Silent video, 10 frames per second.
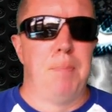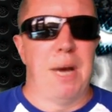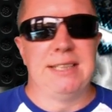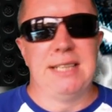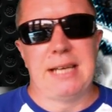
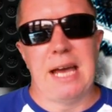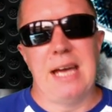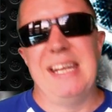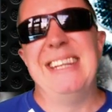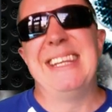basically get
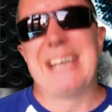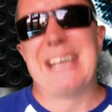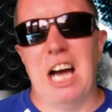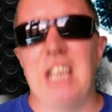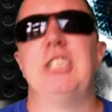an
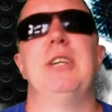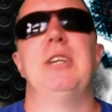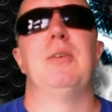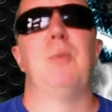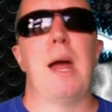
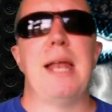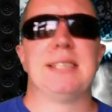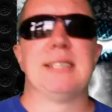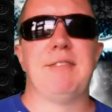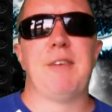indication of when
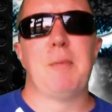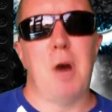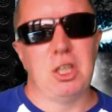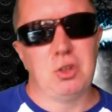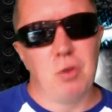something
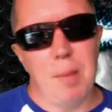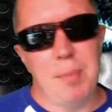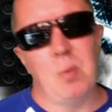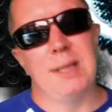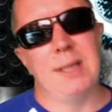might
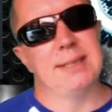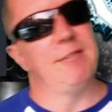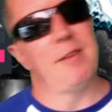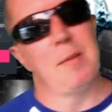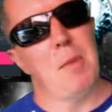drop, when
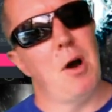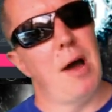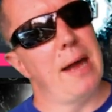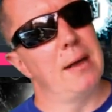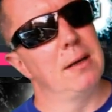something
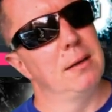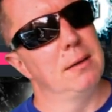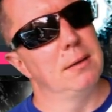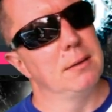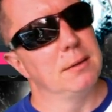might
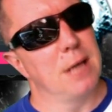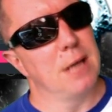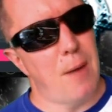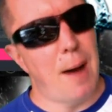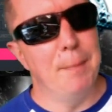
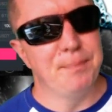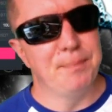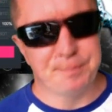go up.